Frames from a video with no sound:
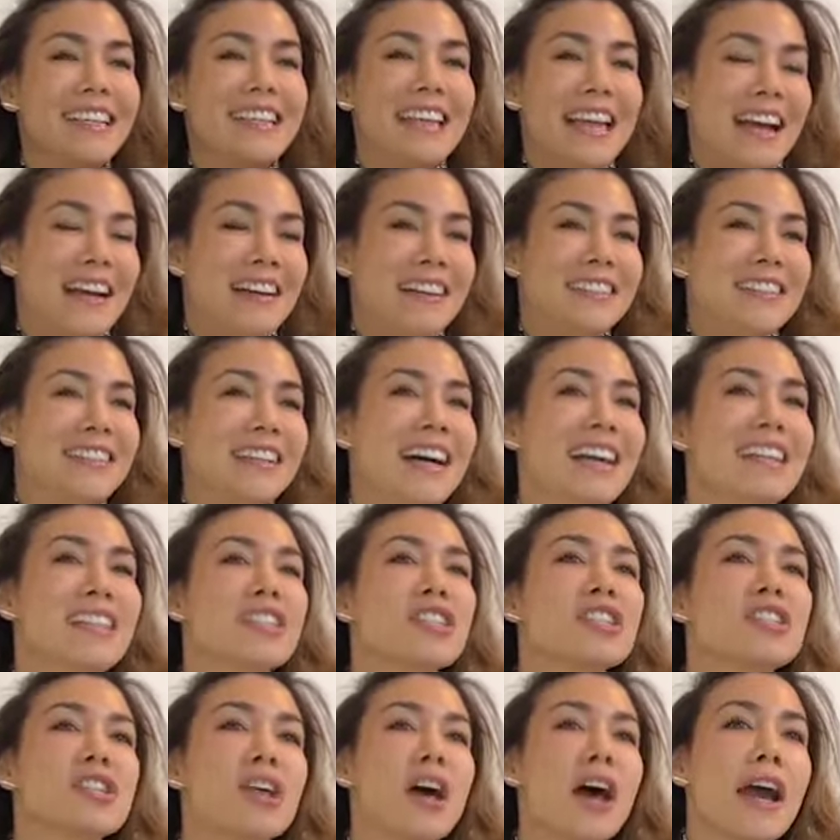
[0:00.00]
yeah.
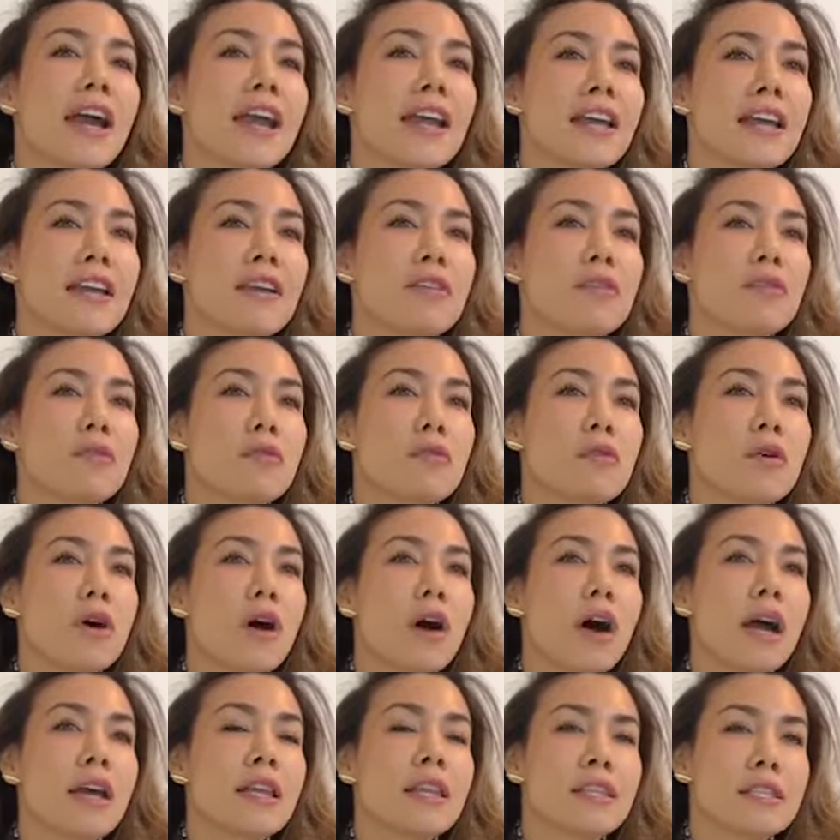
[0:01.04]
I
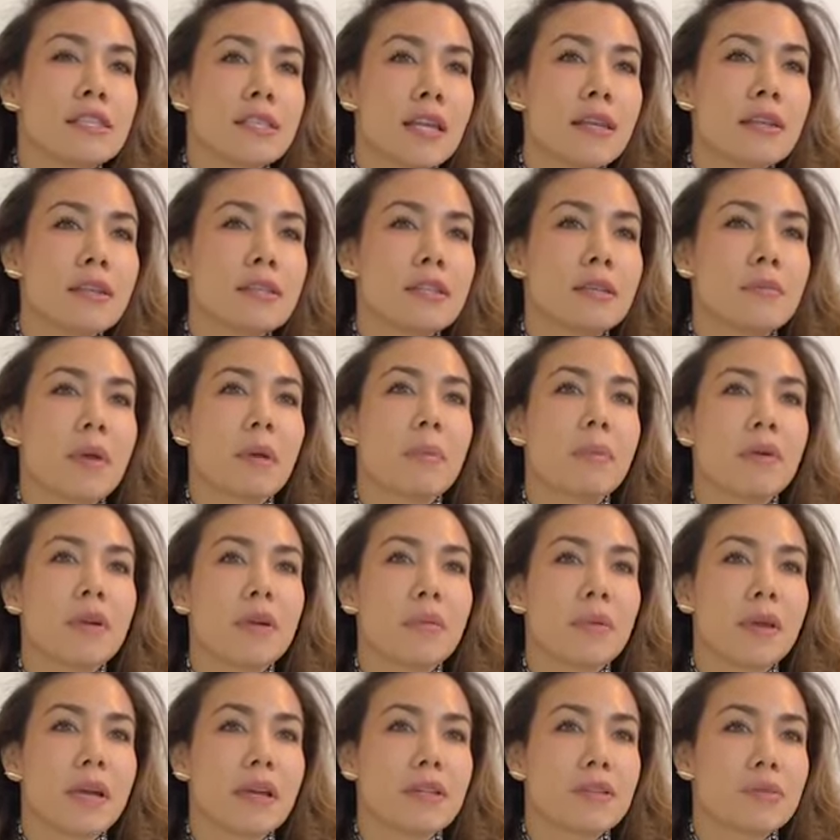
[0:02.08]
said this in my
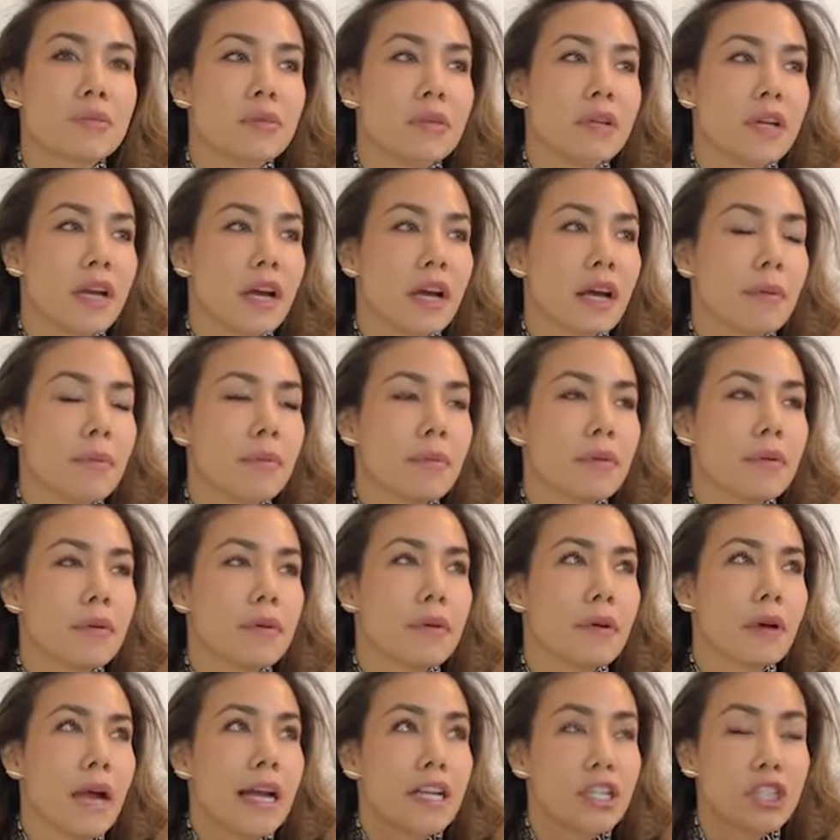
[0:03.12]
Pretty Pandas recap,
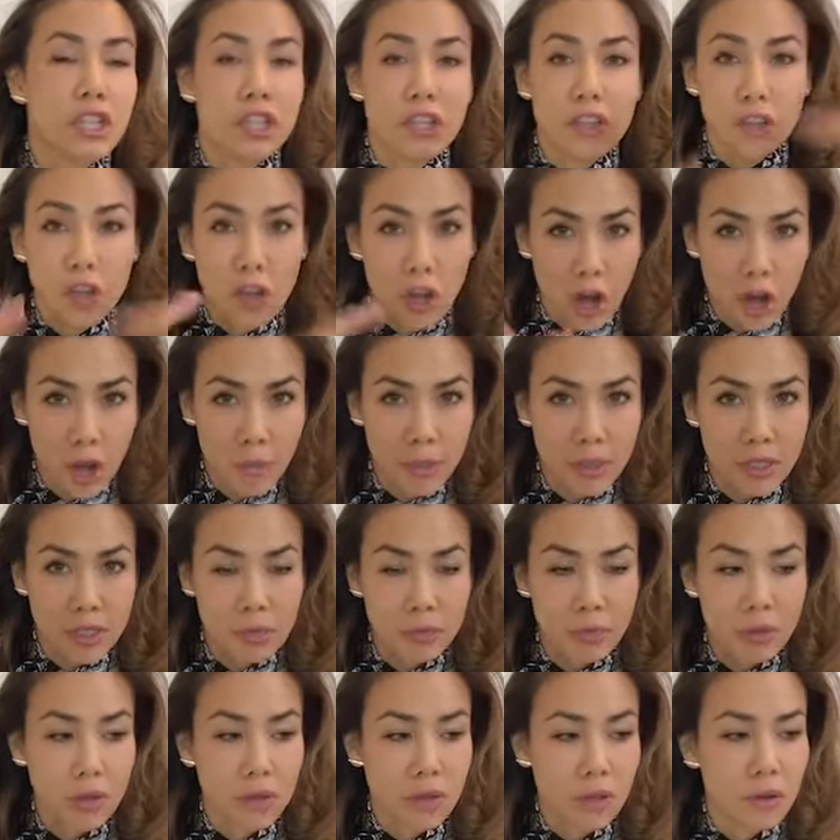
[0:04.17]
actually in the
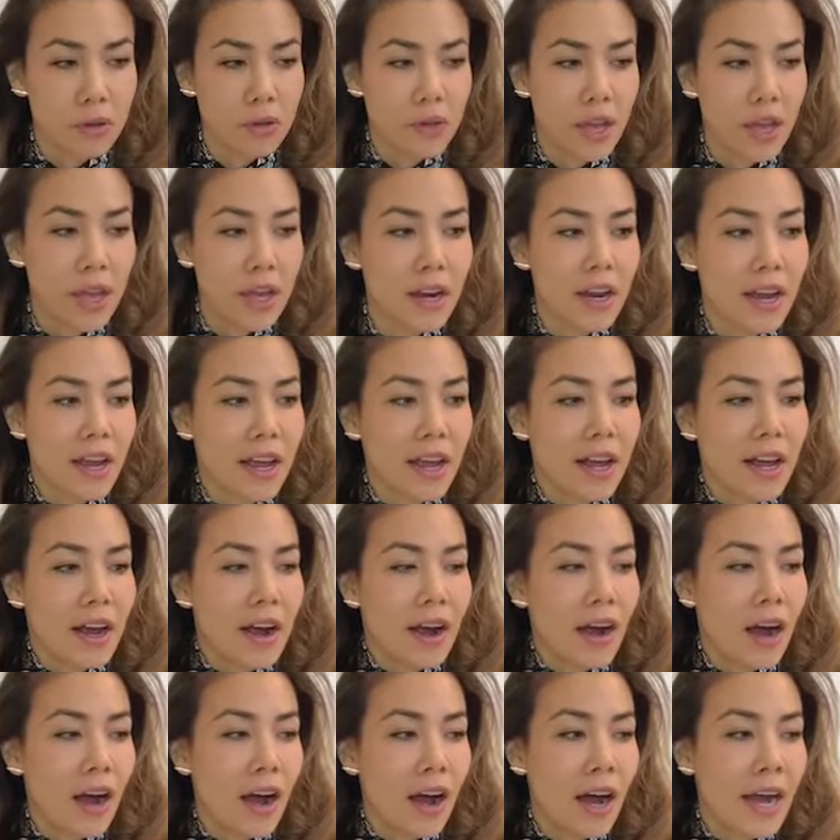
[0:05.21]
comments below, that
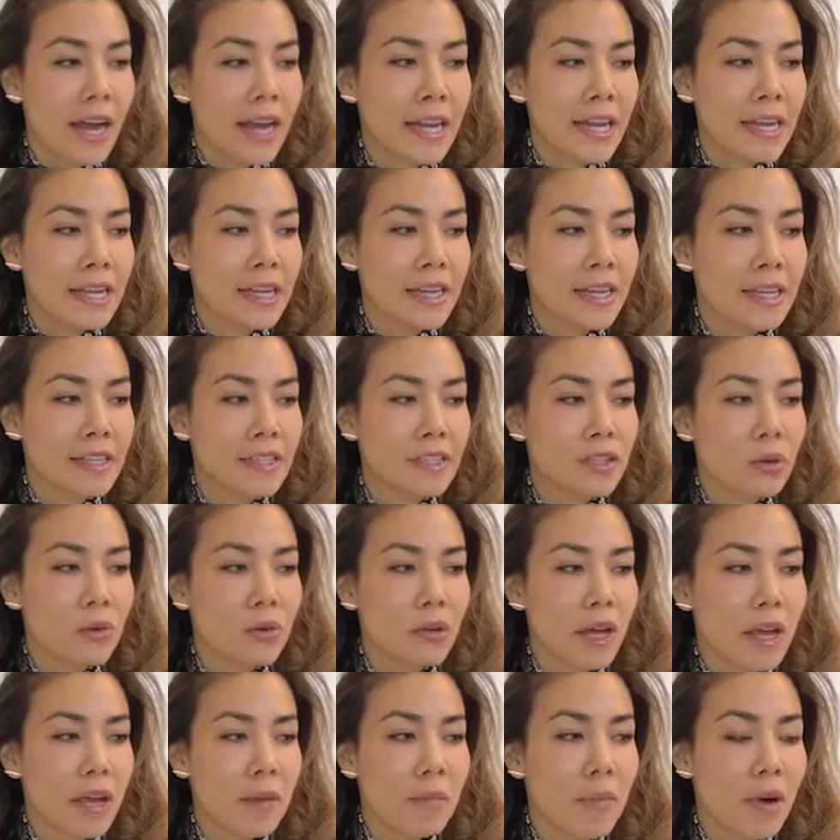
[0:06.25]
I
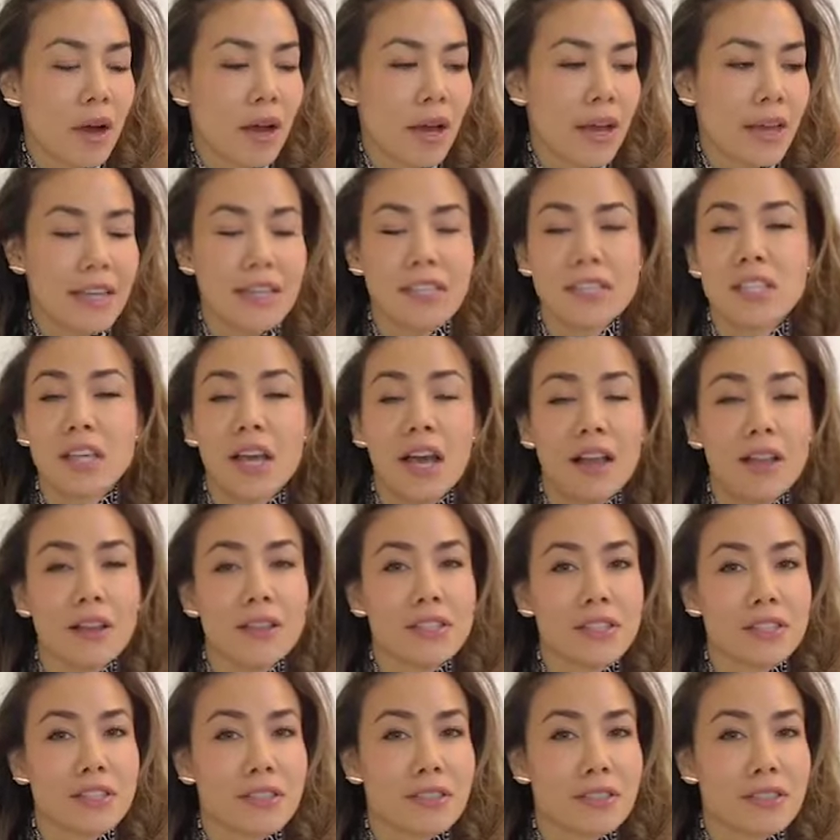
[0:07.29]
don't like my
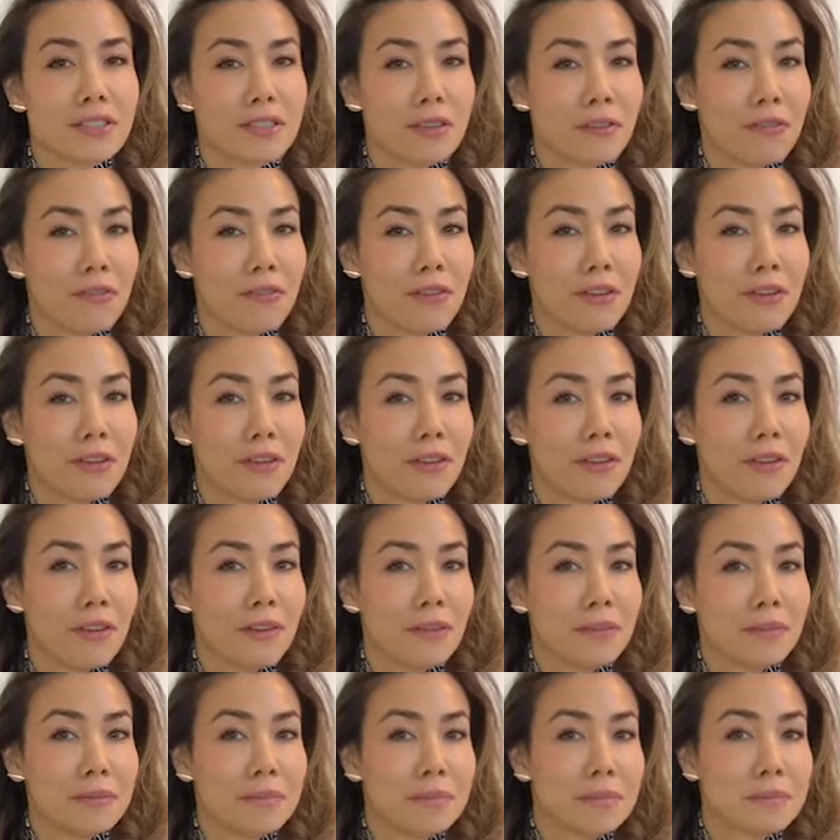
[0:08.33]
intelligence to
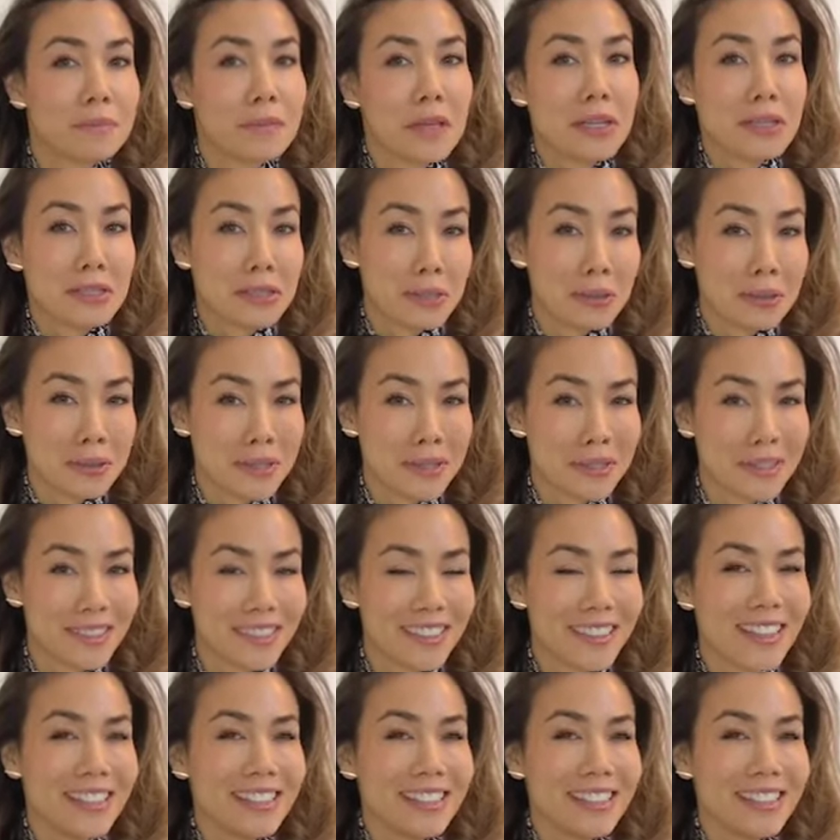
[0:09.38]
feel insulted.